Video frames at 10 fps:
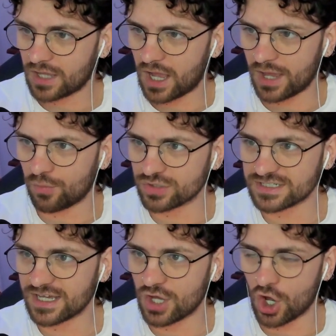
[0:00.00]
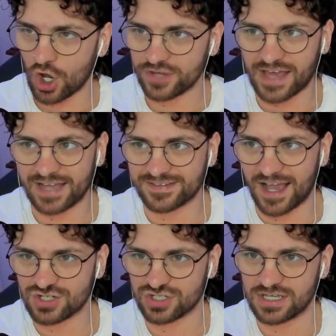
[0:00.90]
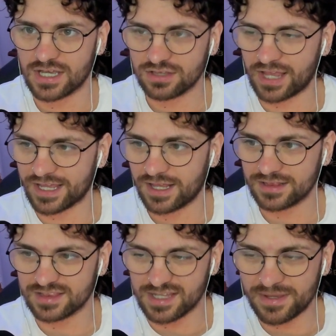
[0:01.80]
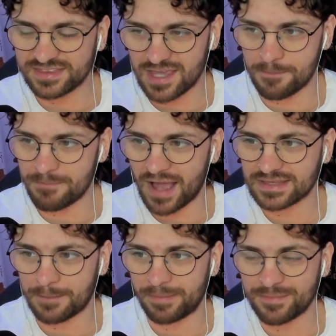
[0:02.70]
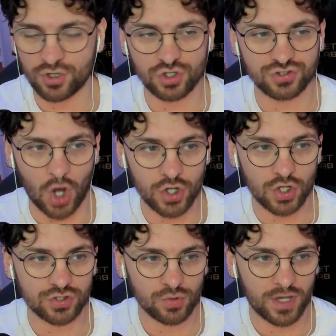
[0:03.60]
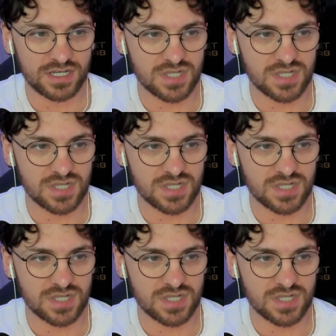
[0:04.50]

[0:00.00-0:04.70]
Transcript: Uh, wasn't it her that had to actually like limit the amount that people could donate to her?